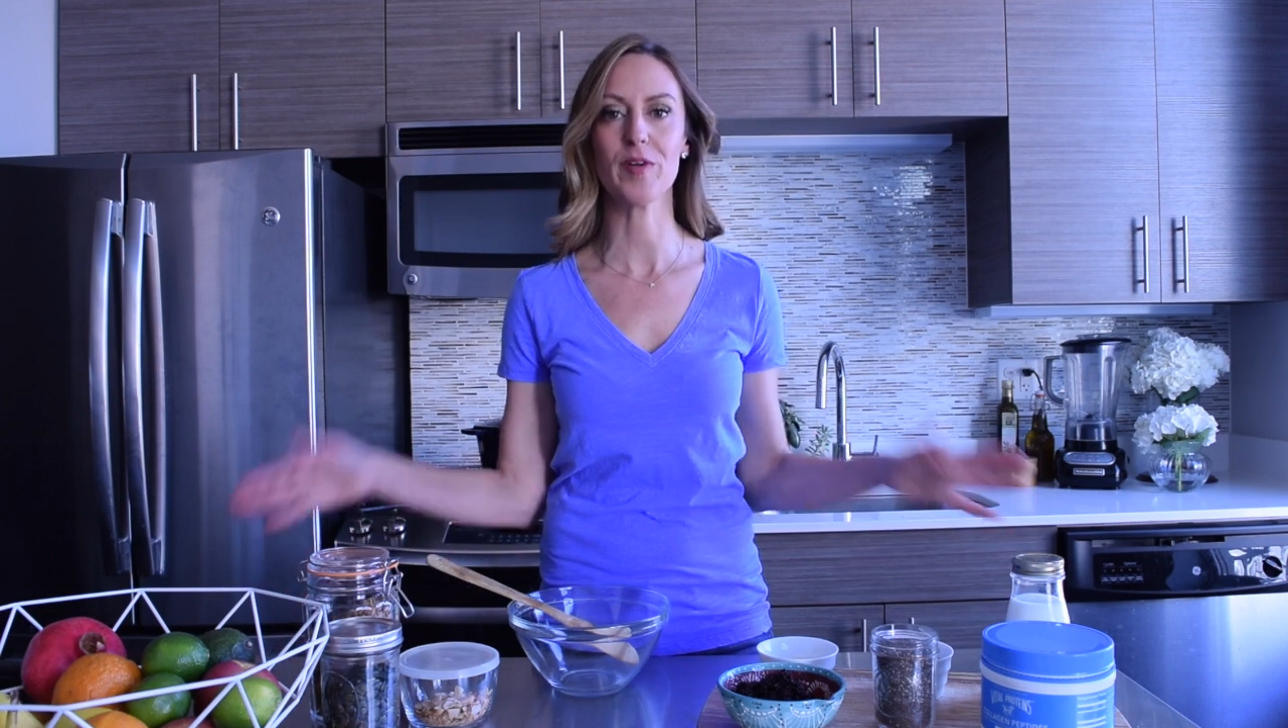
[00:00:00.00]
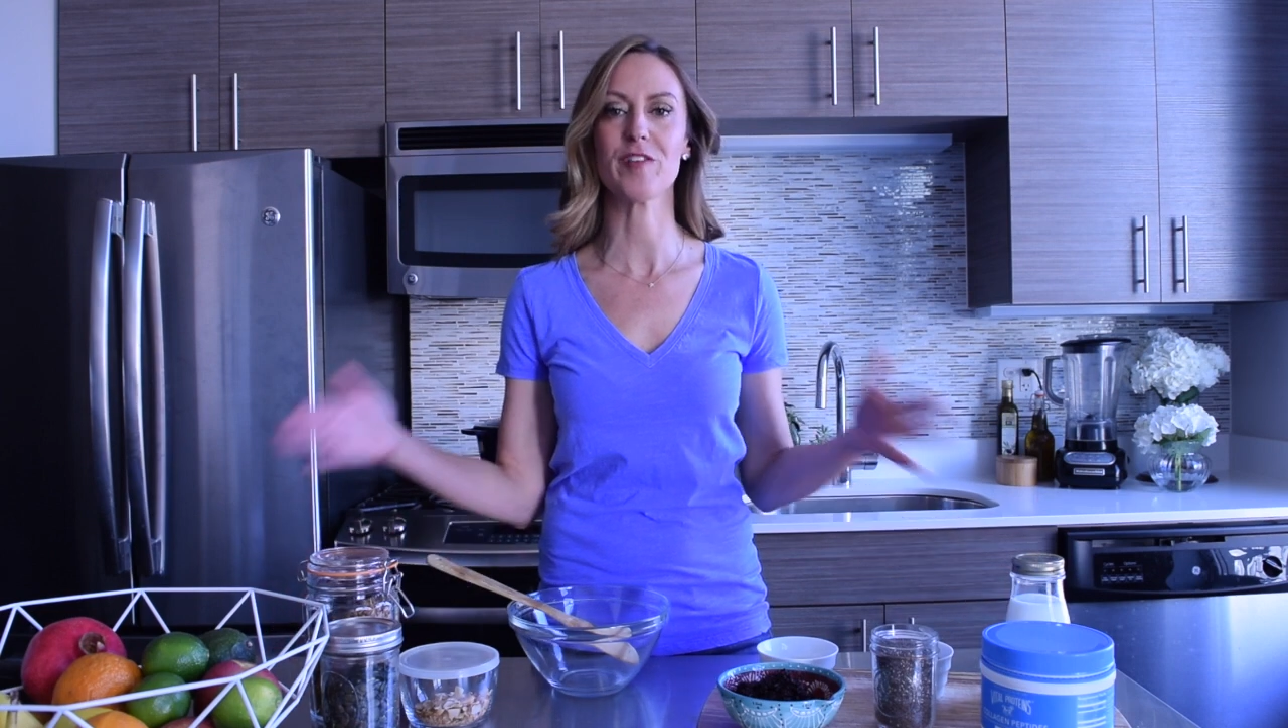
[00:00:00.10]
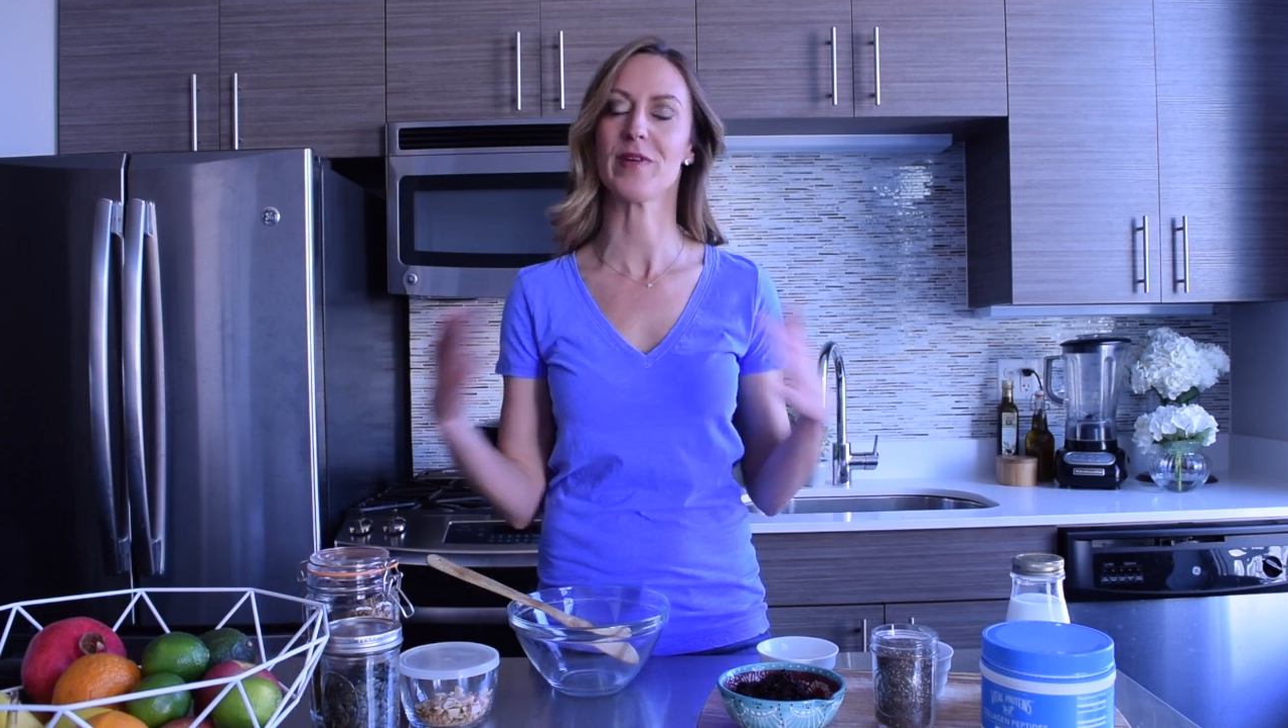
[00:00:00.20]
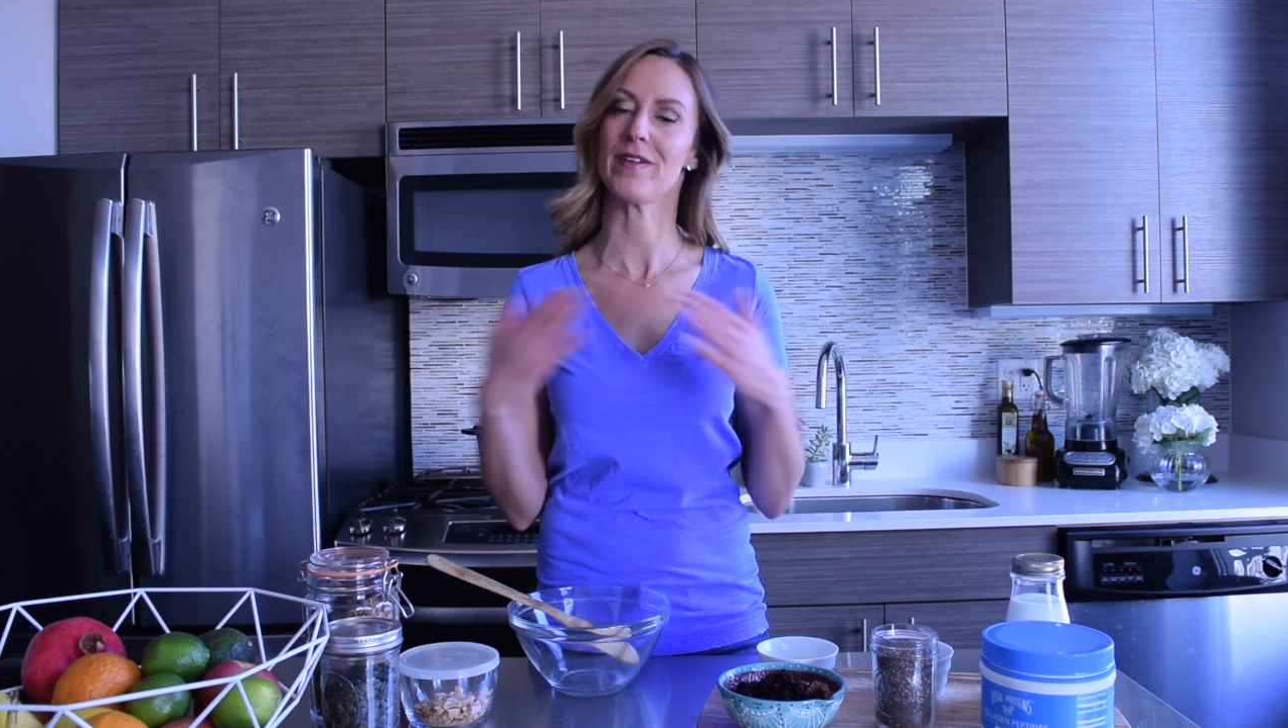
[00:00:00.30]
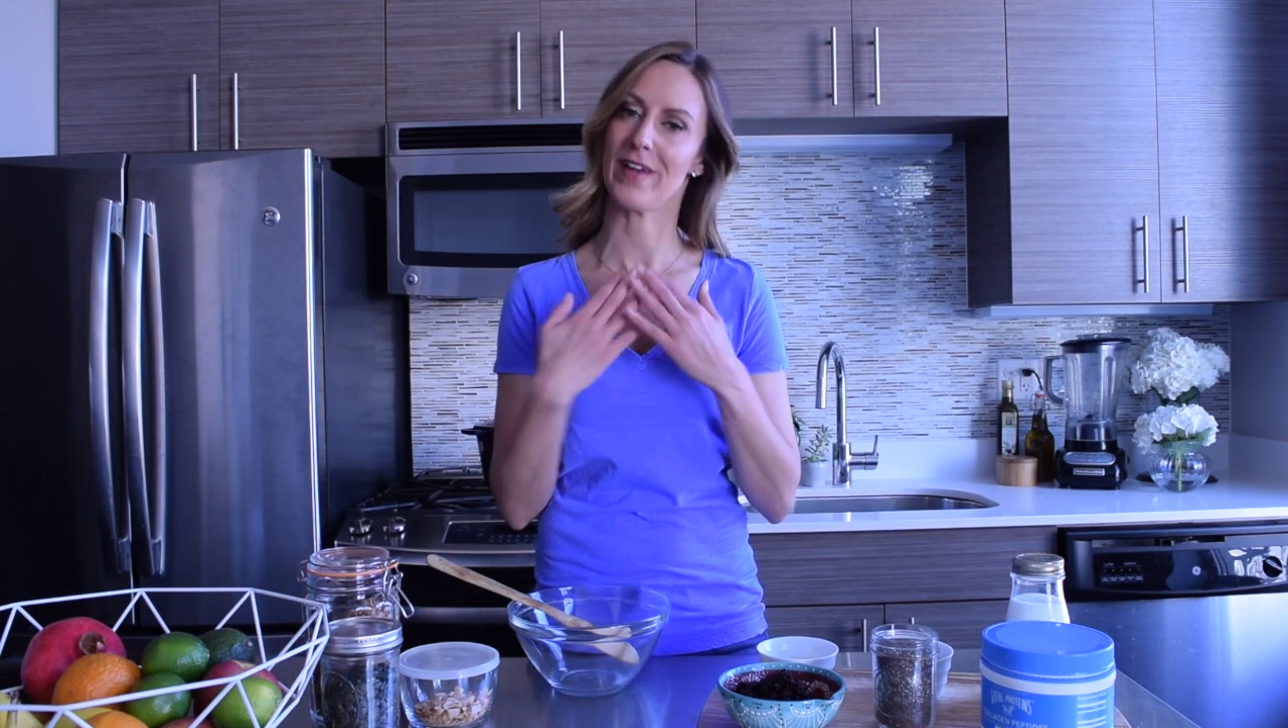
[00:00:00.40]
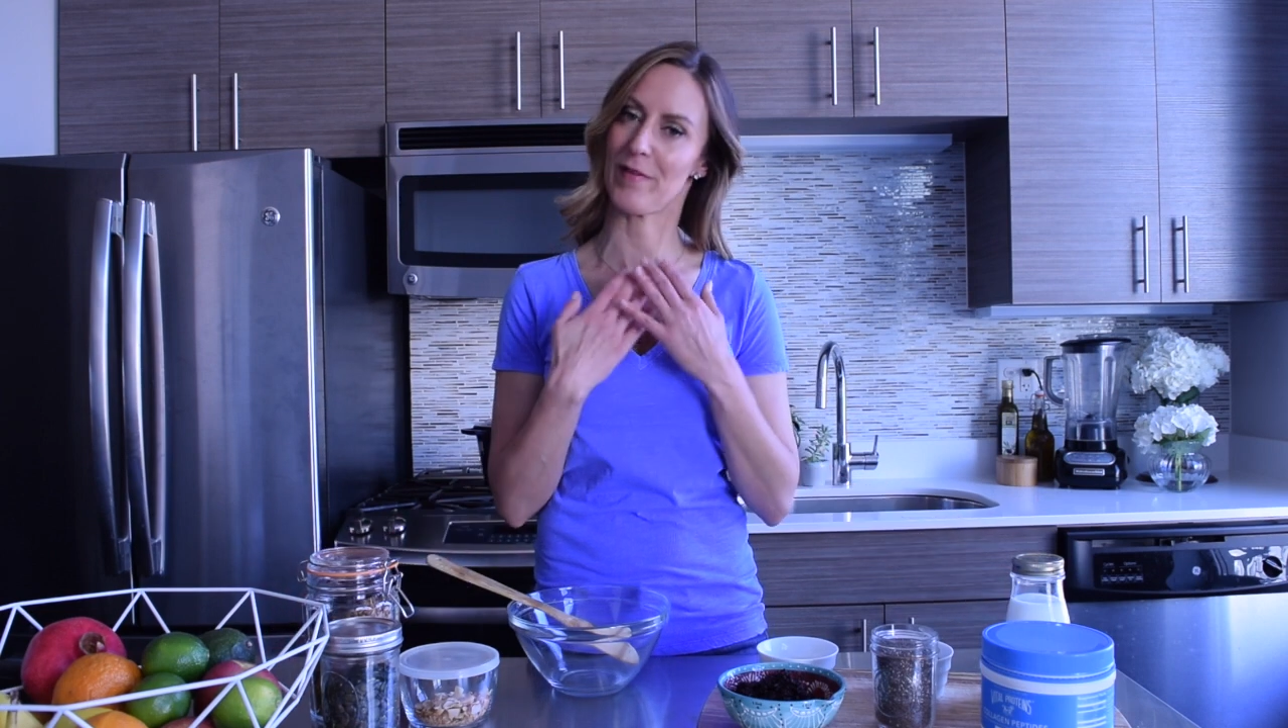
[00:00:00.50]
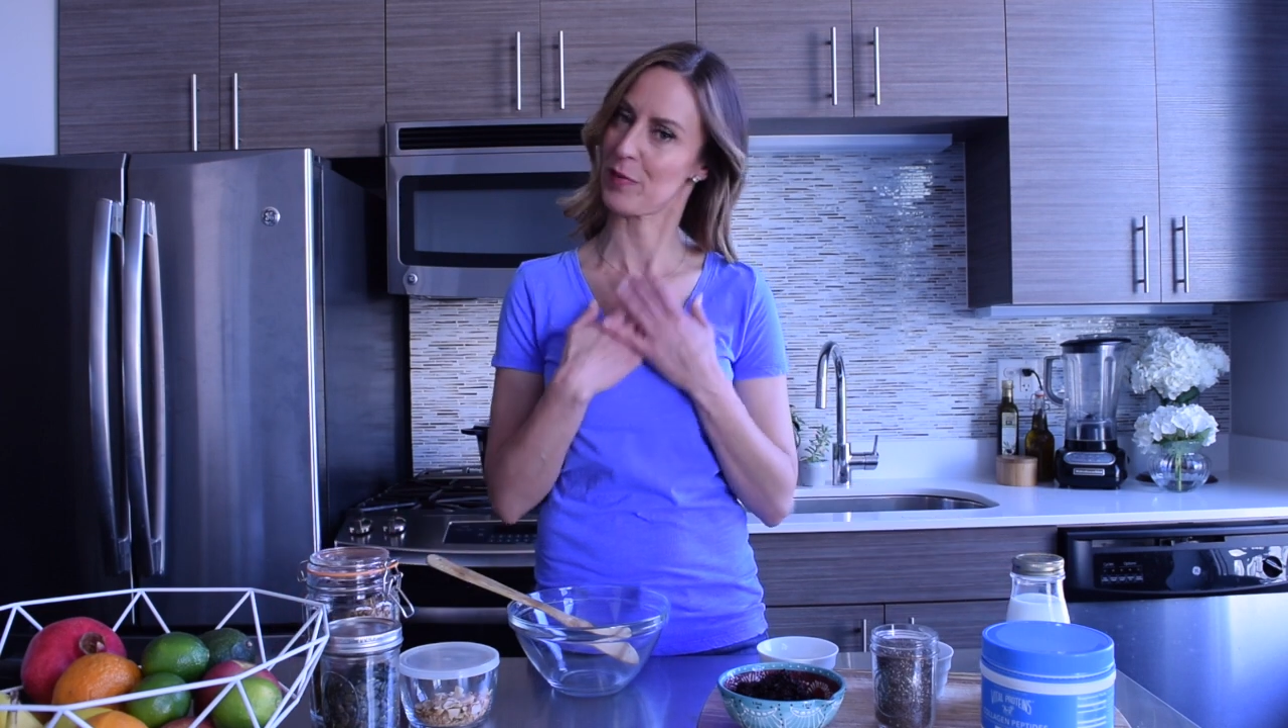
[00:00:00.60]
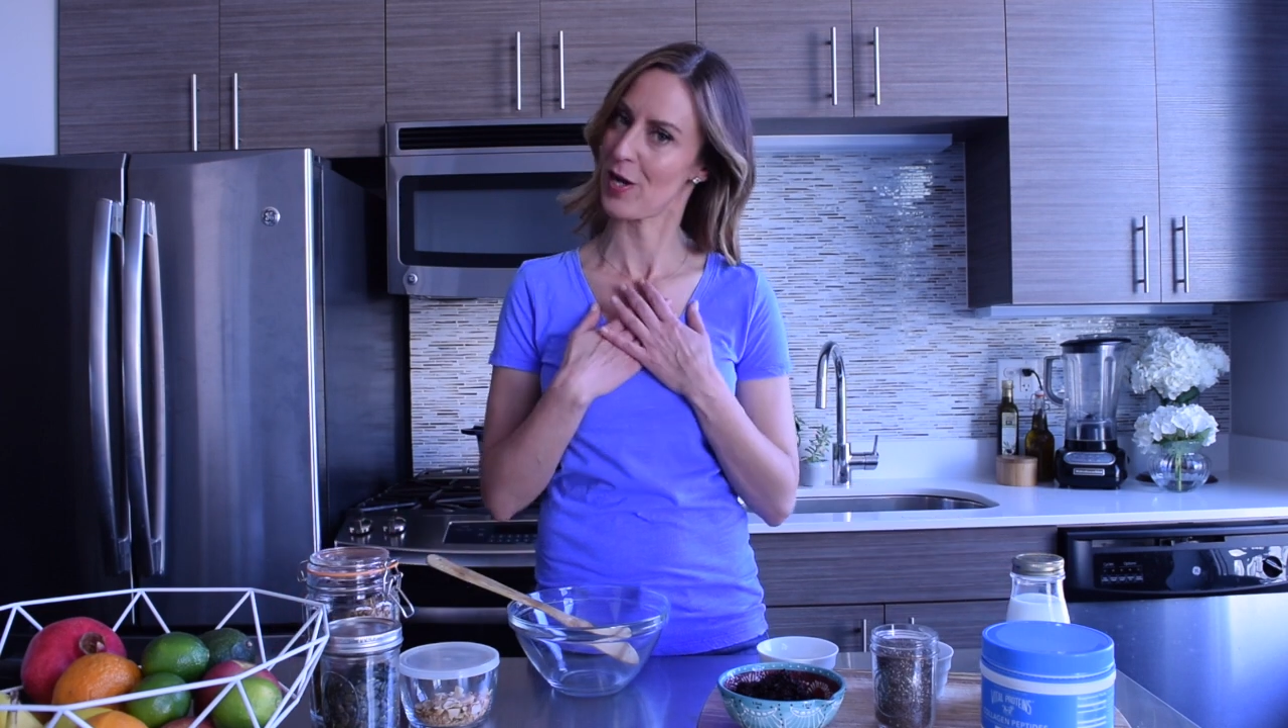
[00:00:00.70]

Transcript: one of my favorite